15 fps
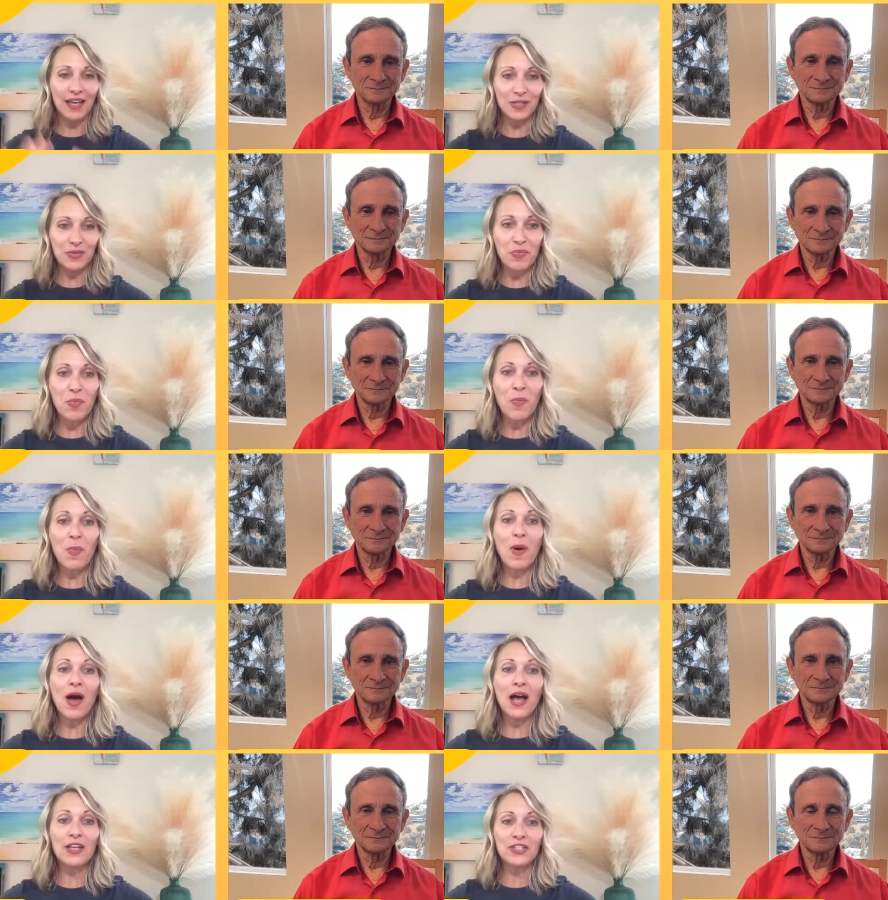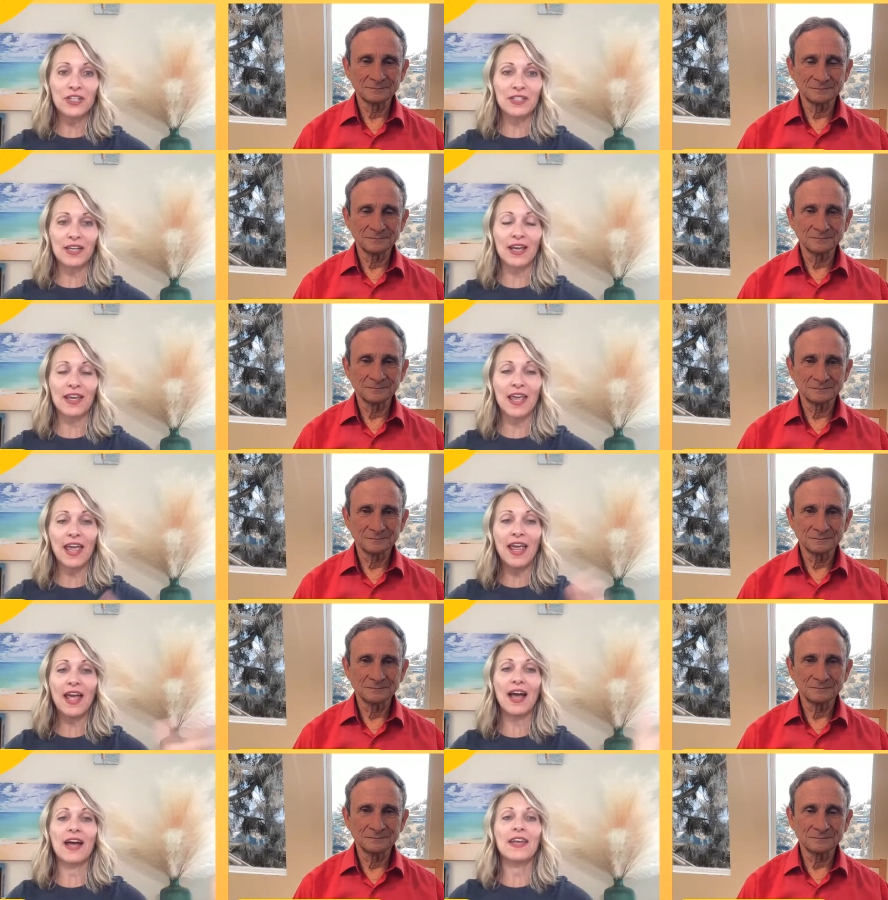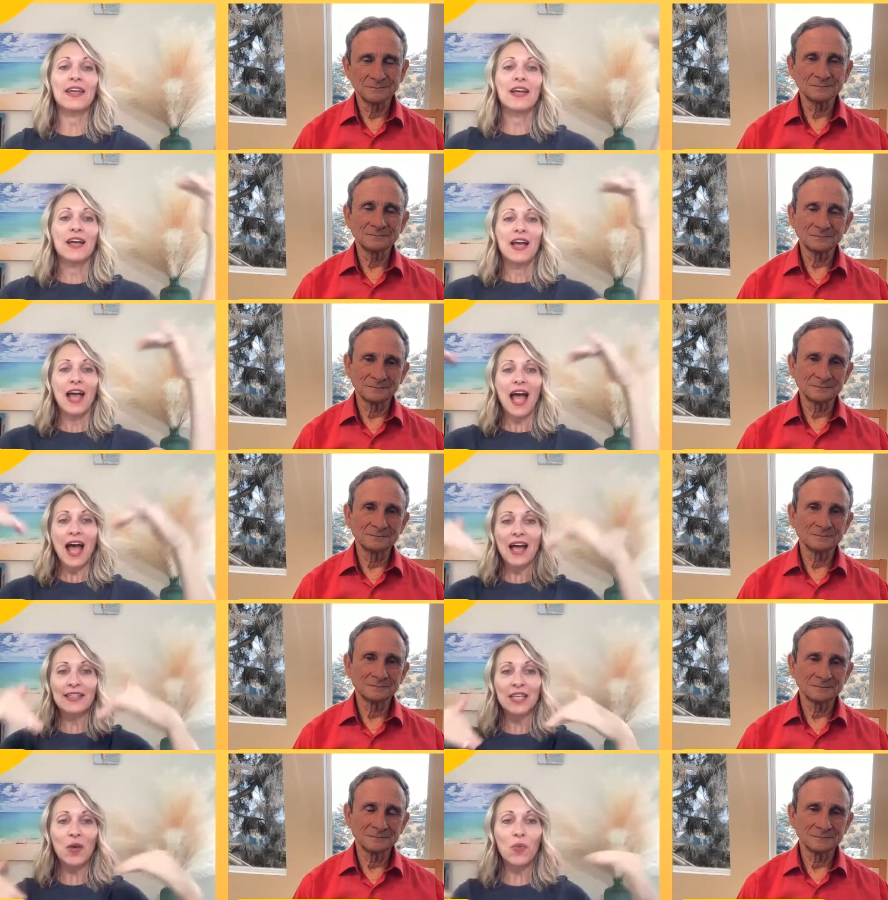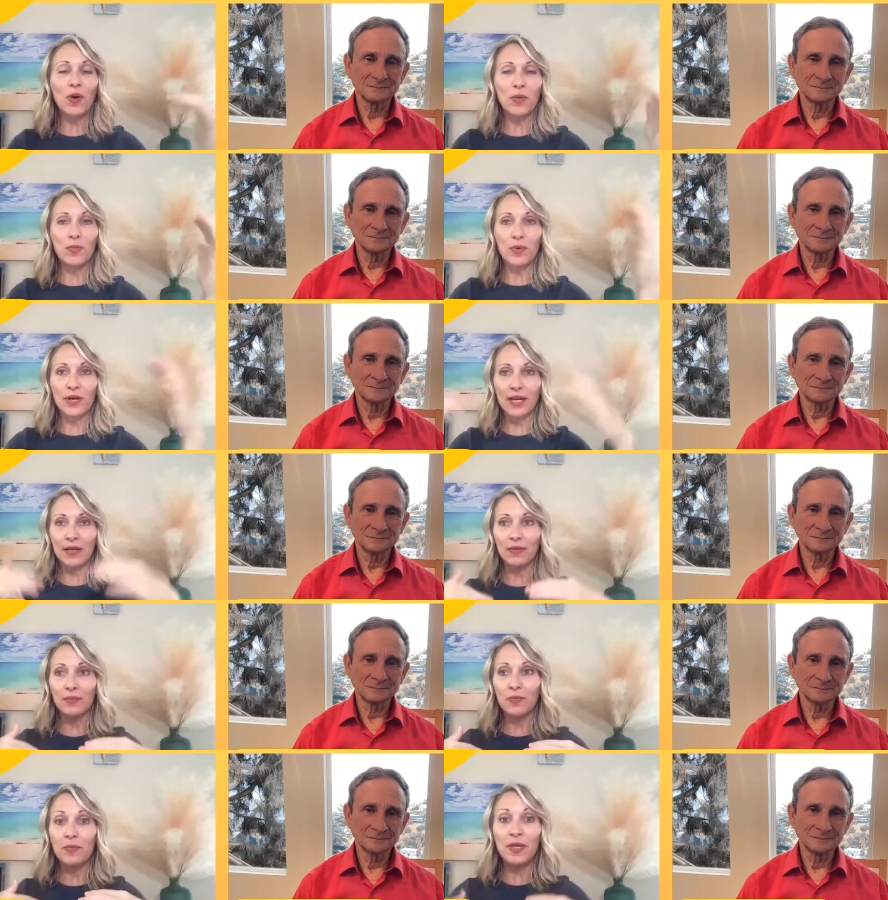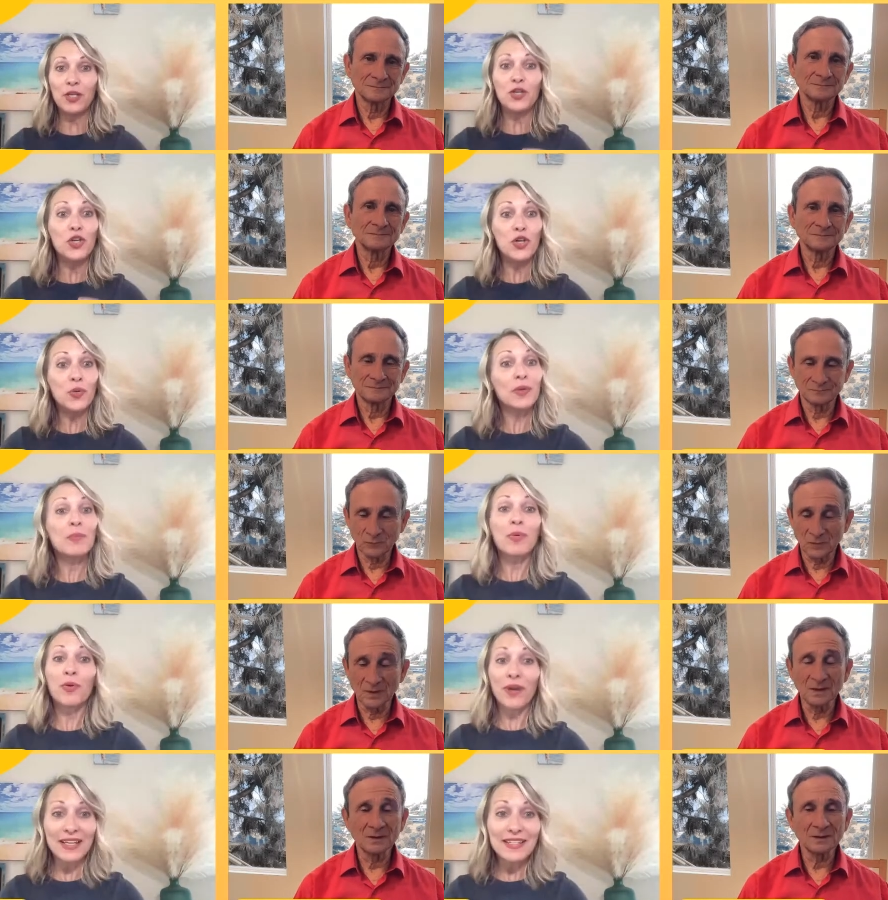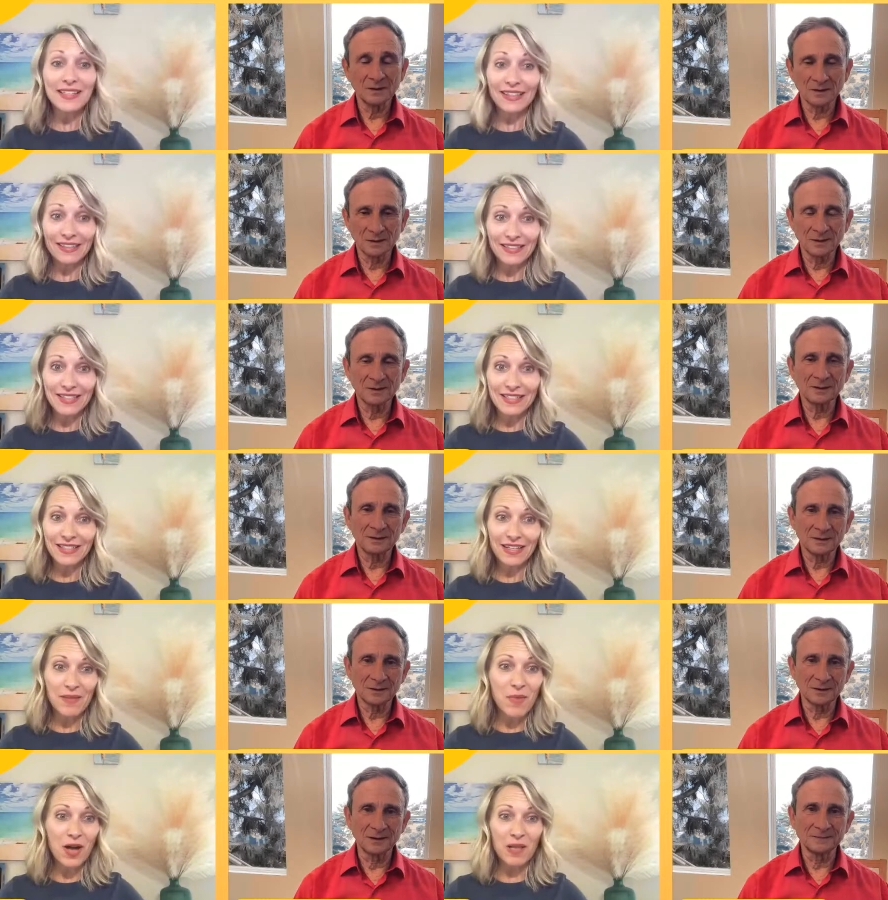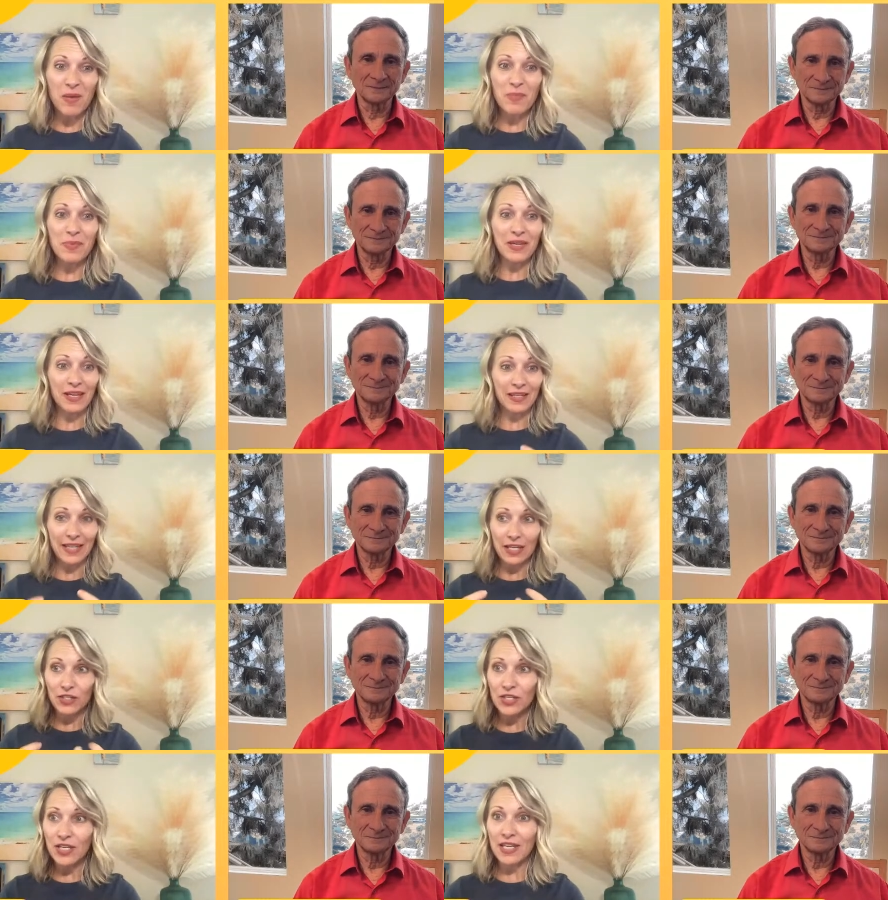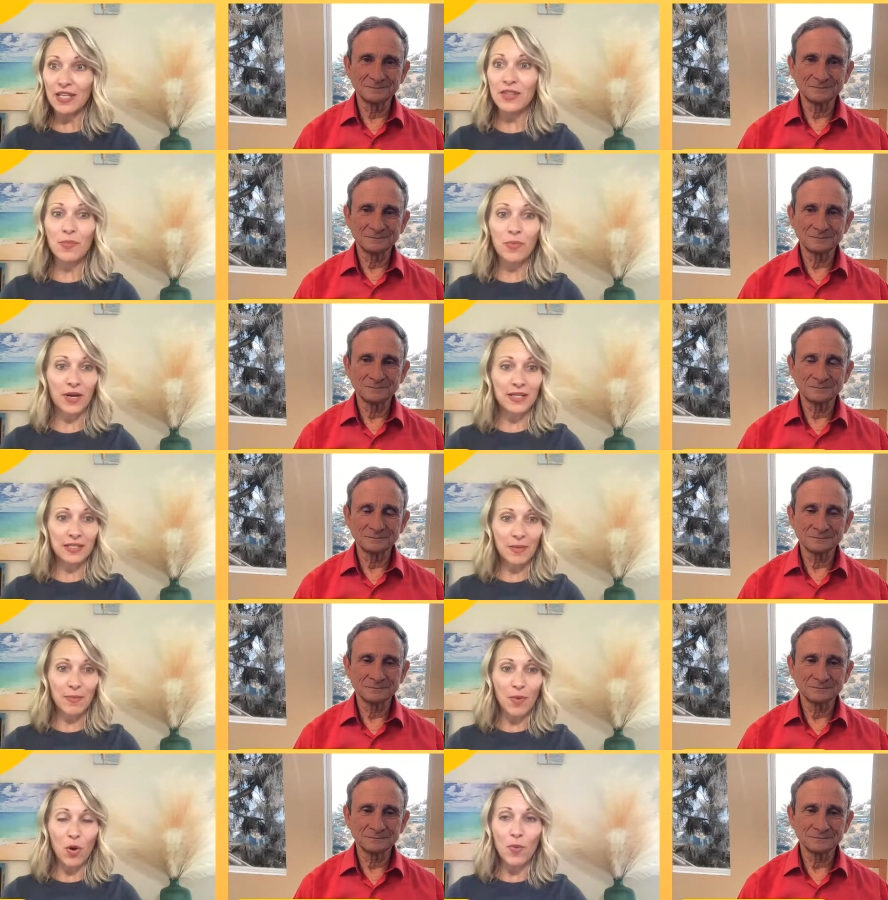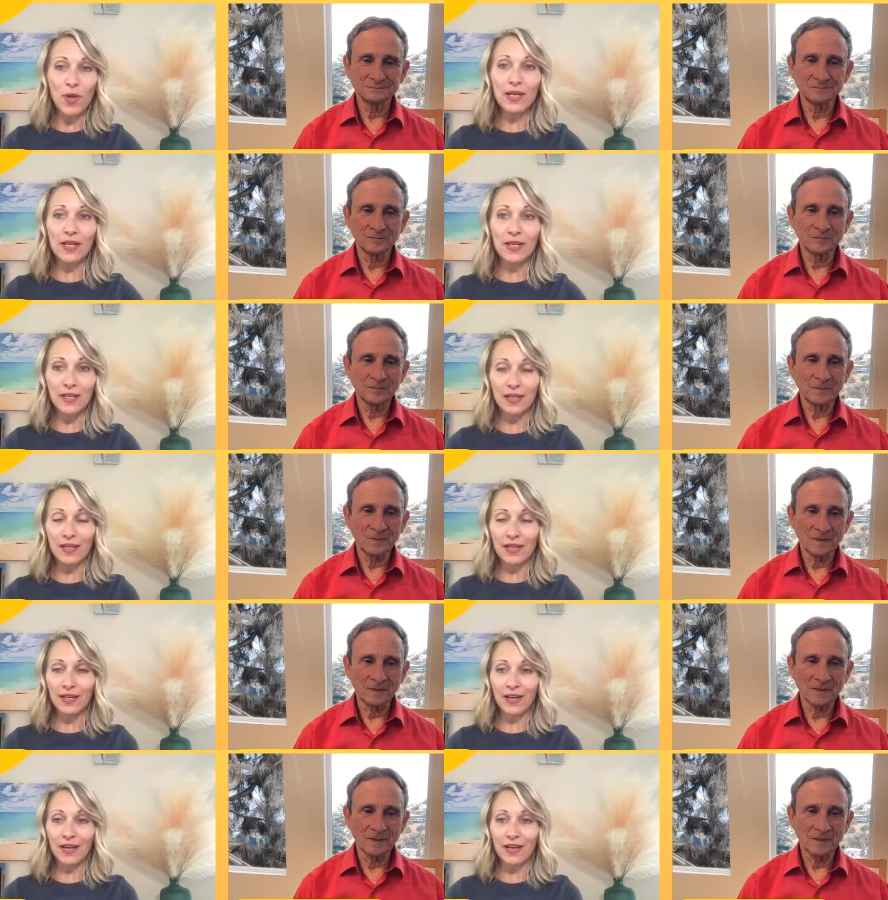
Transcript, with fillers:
Speaker 1: as much as I can as I want to bring be new and present. I'm all about being like in the present moment and